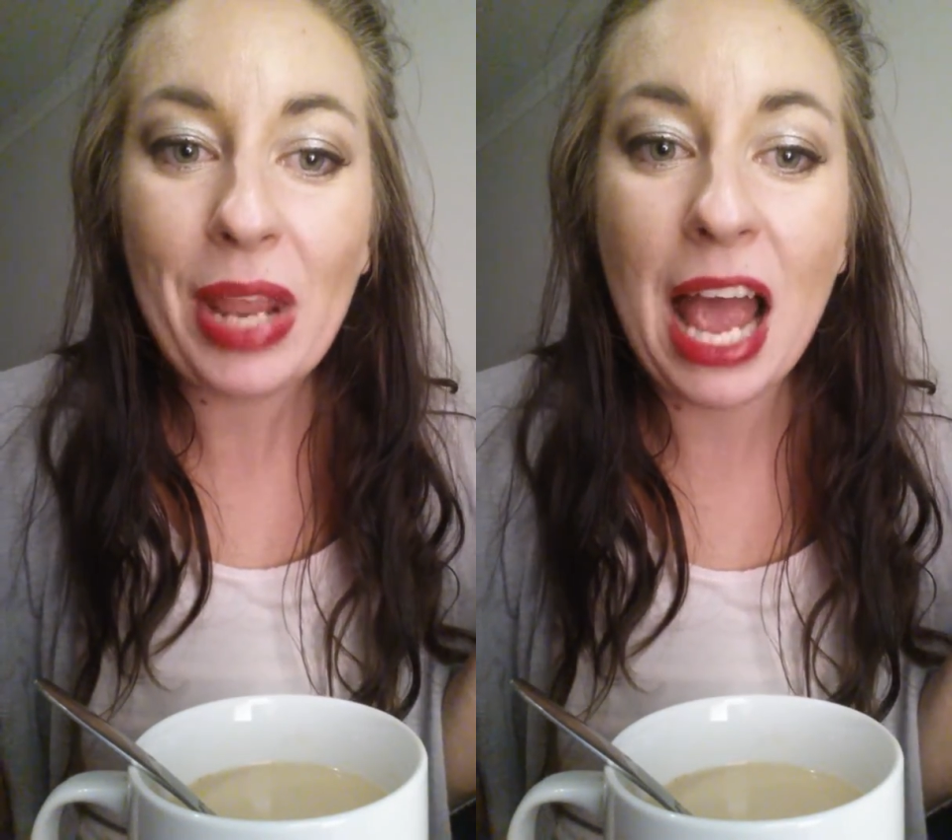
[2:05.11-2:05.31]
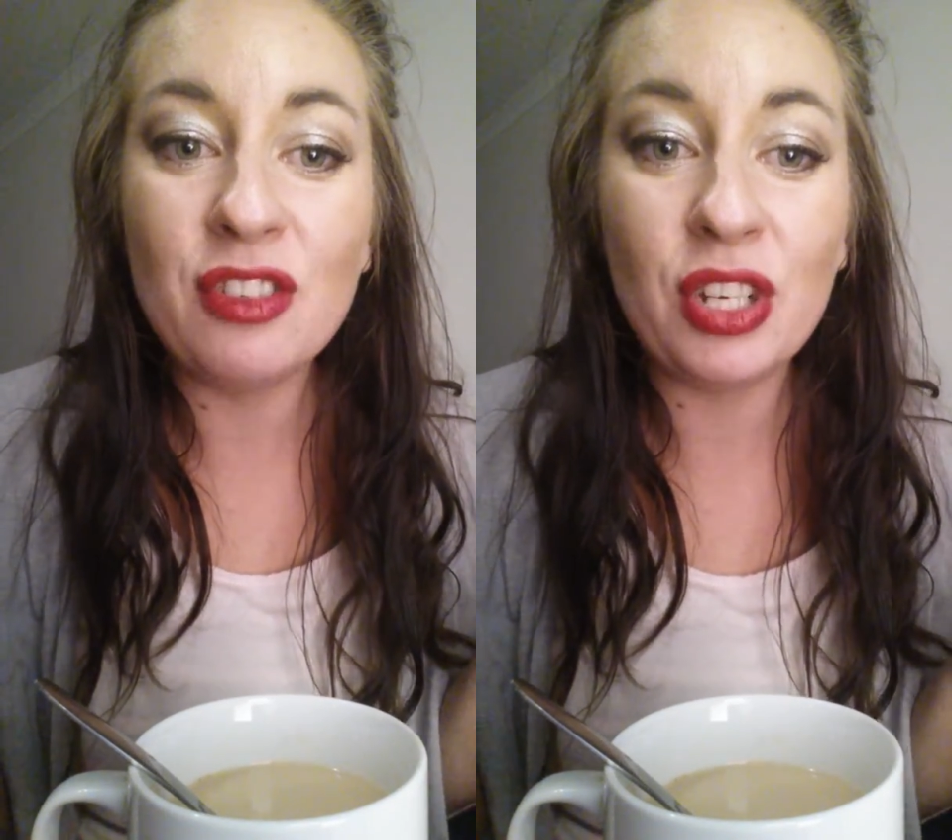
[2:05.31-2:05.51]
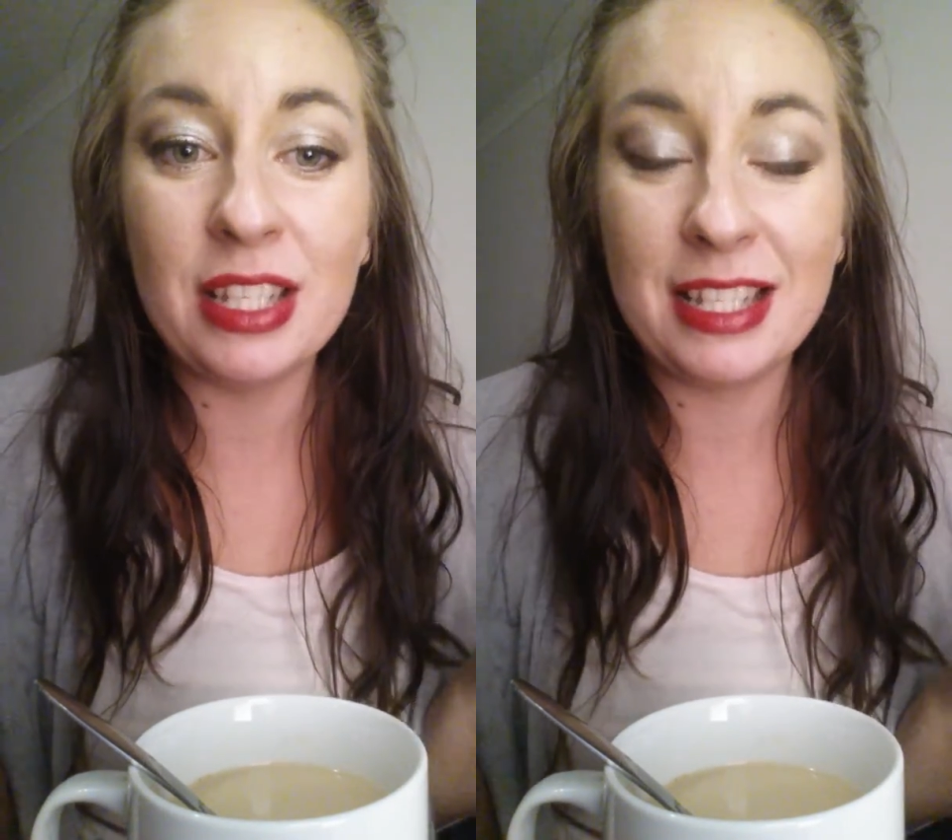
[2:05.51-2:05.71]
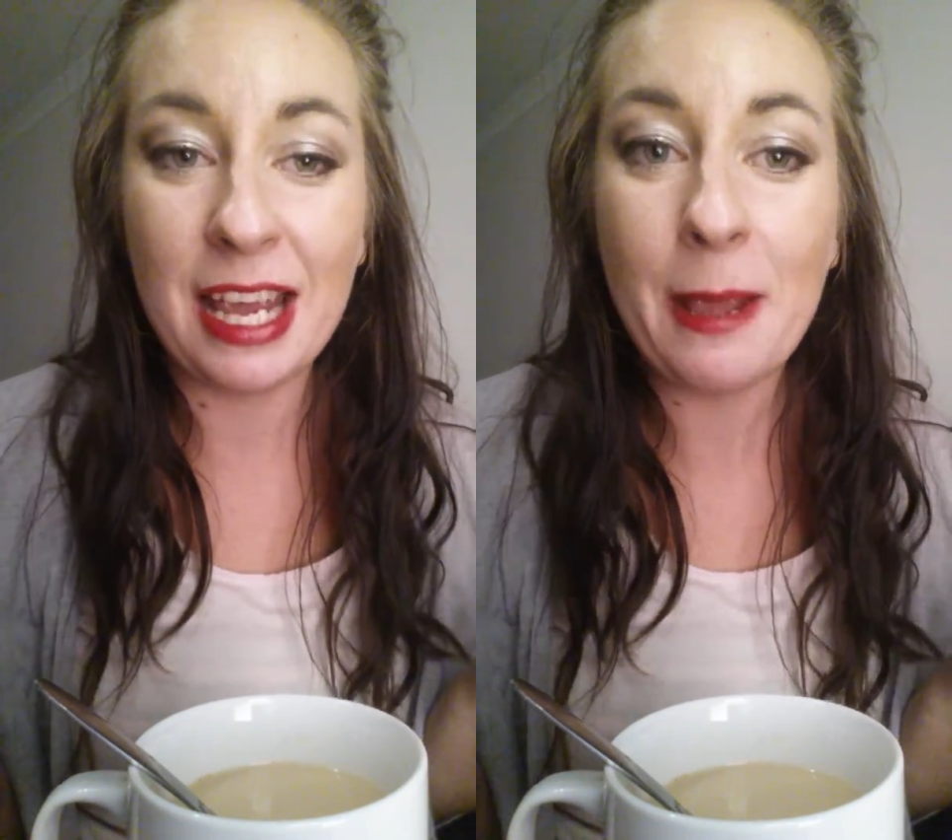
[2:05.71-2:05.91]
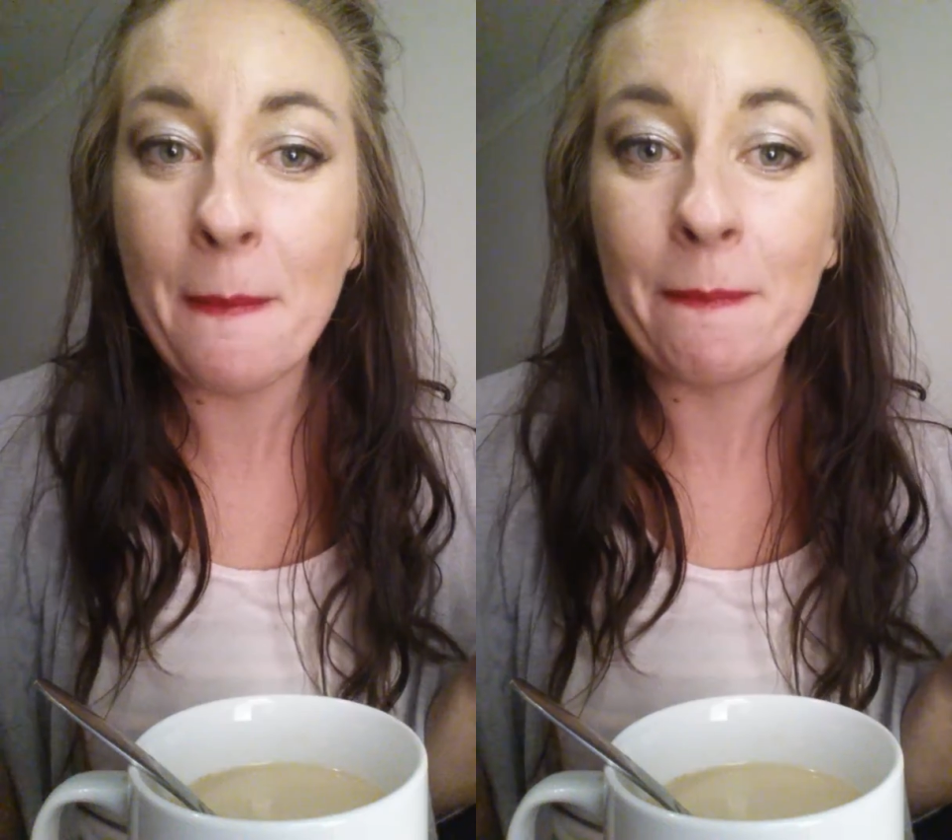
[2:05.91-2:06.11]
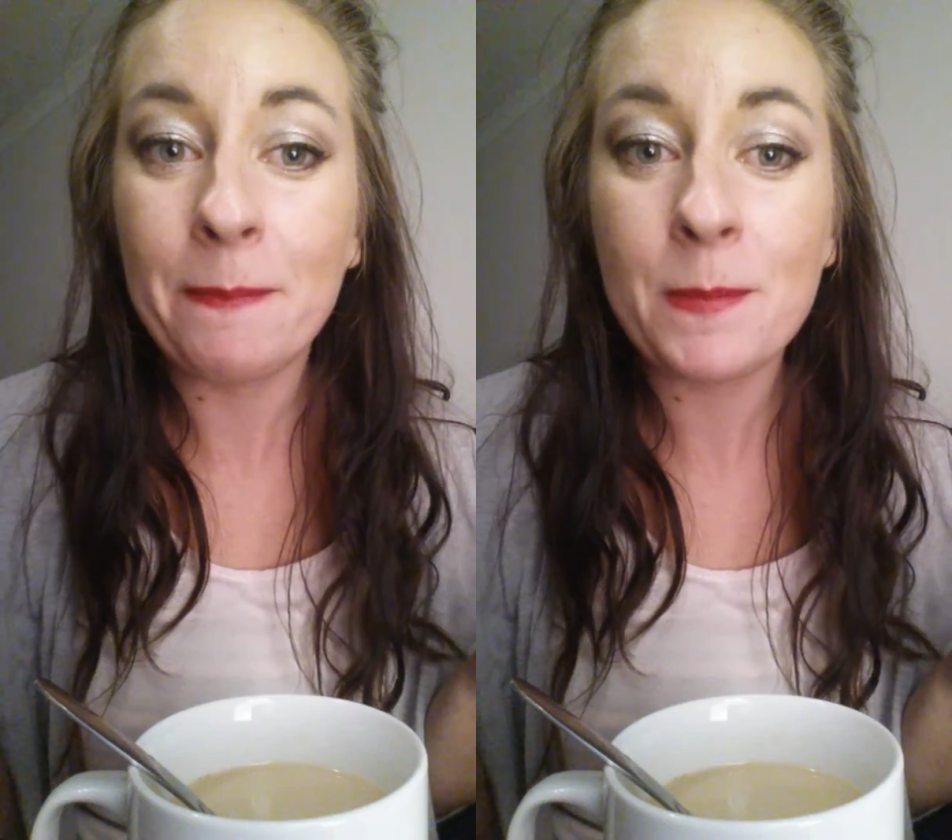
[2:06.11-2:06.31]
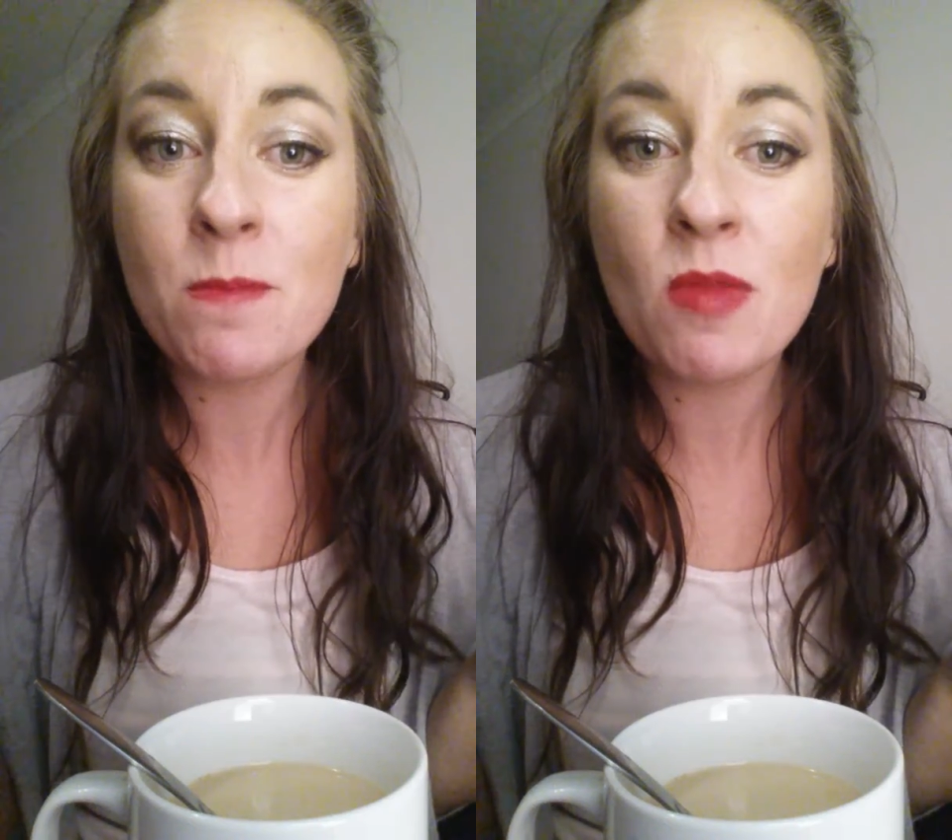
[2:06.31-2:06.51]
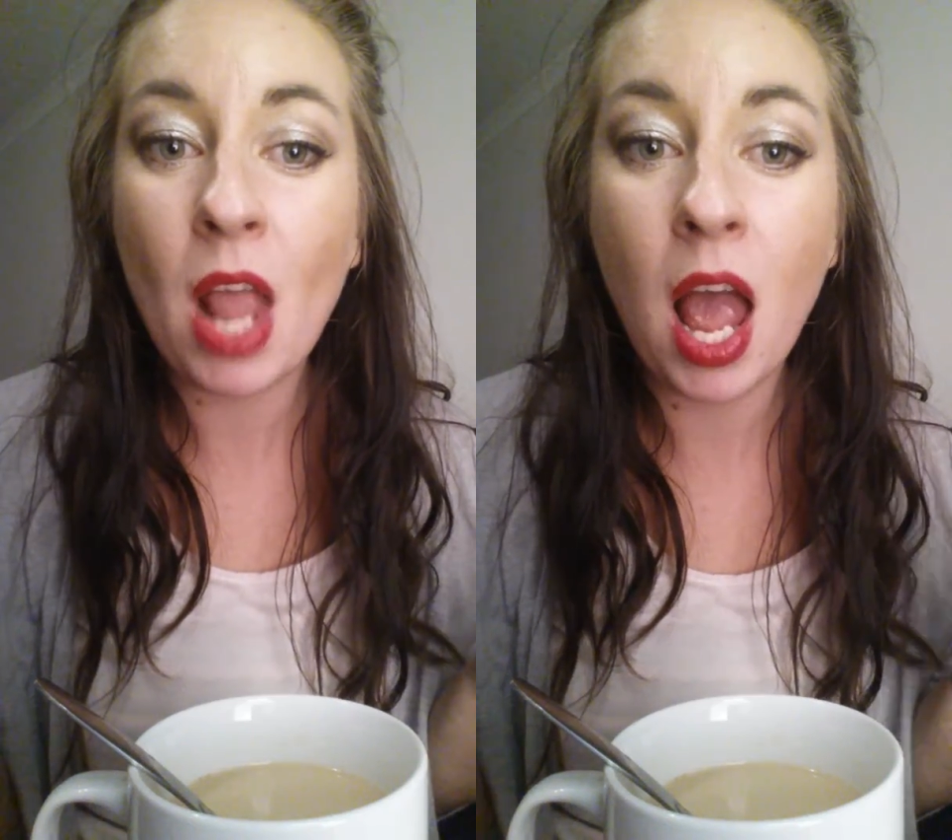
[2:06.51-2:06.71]
as you can see,
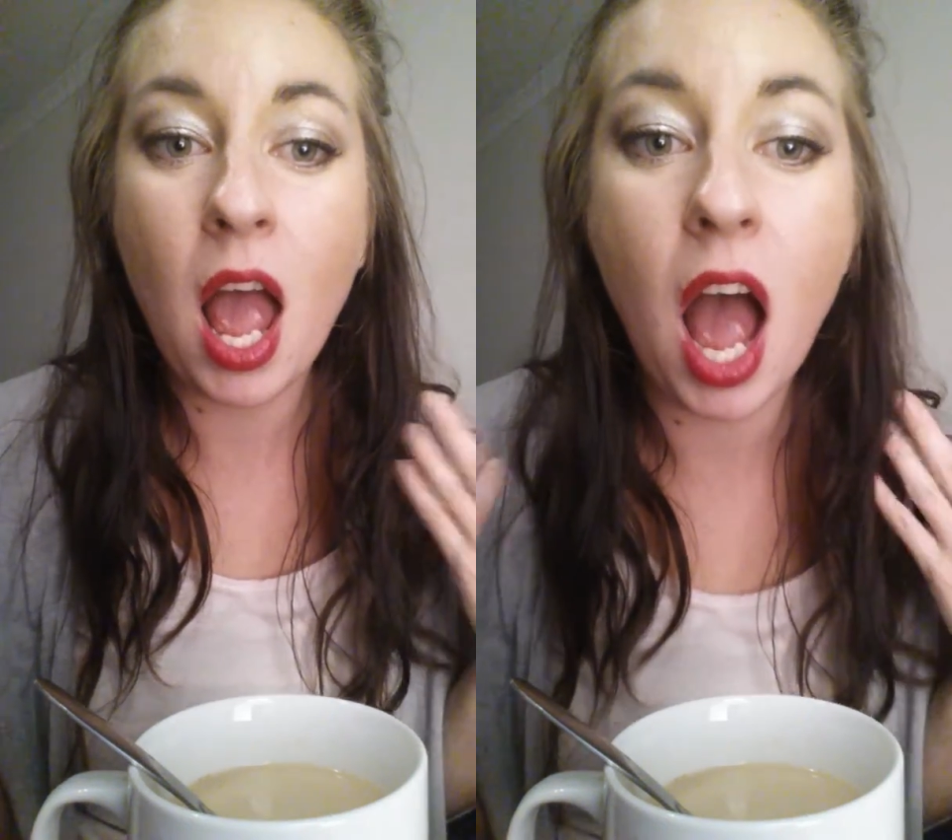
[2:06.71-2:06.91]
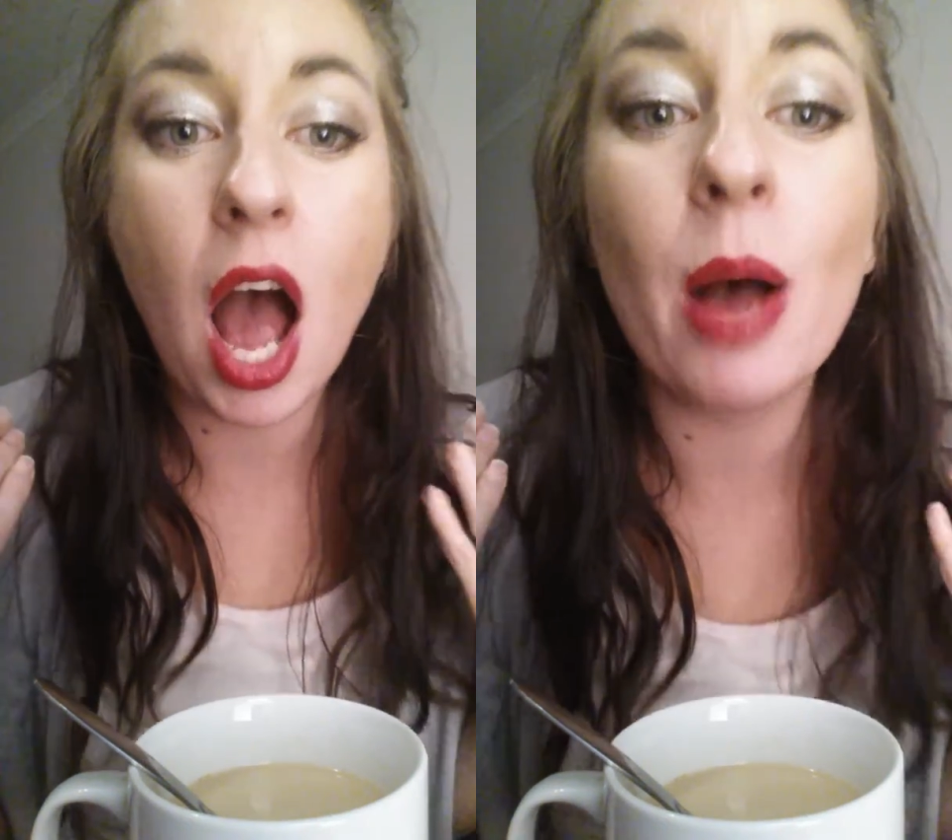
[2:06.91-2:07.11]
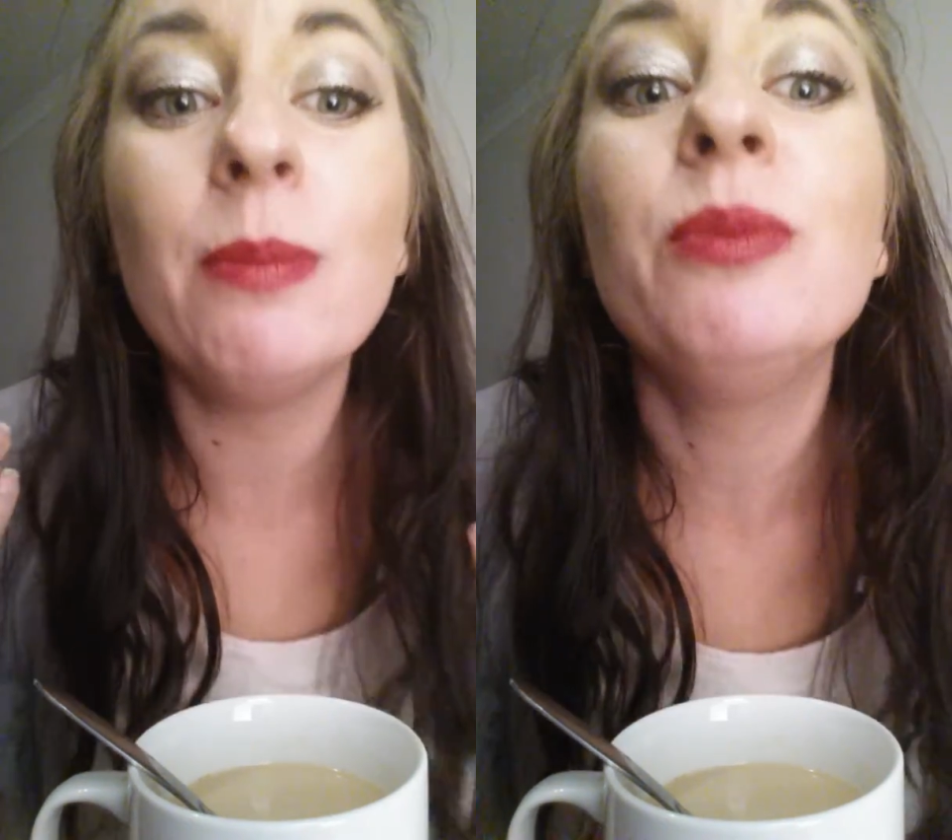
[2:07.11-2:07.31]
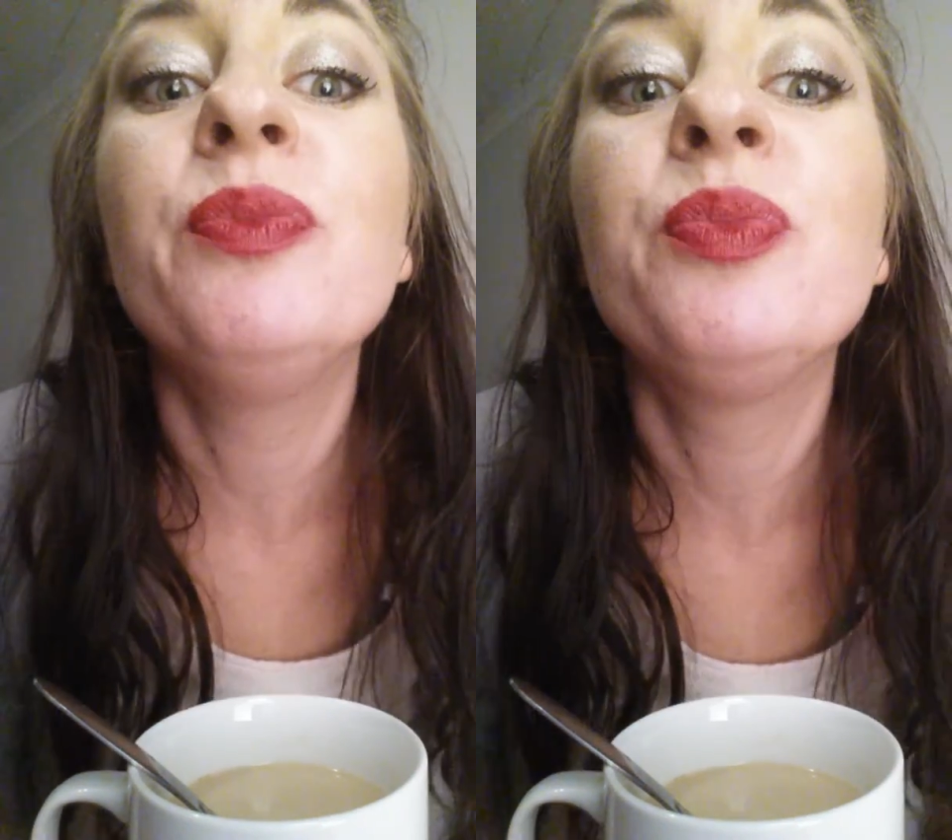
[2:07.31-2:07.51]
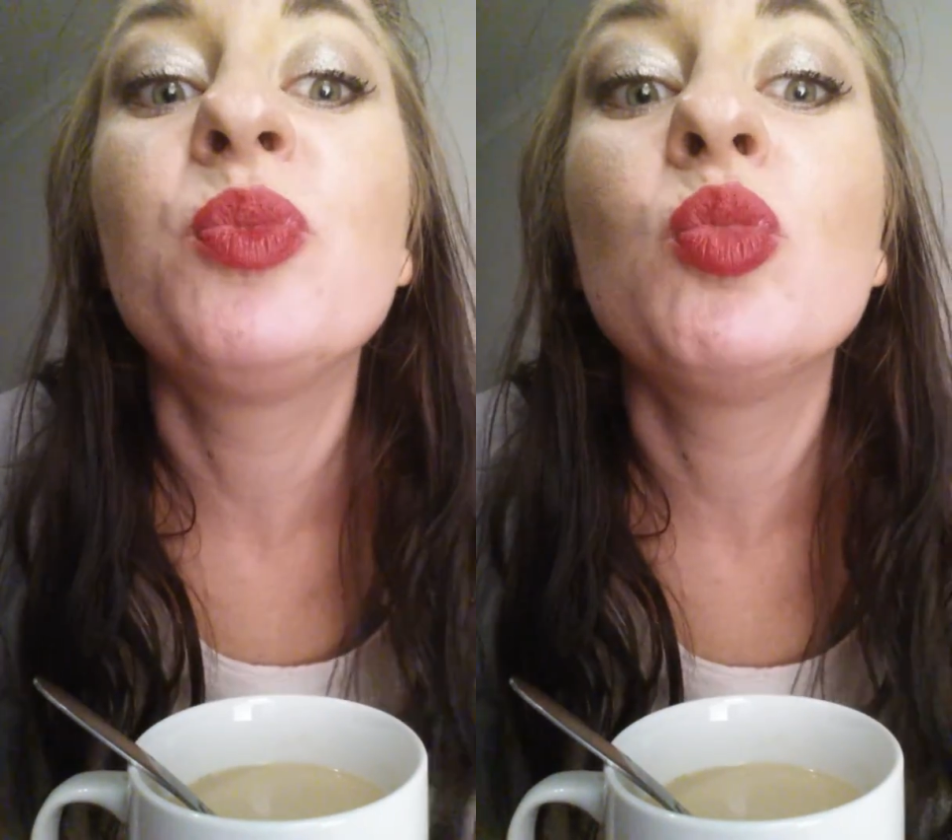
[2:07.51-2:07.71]
um,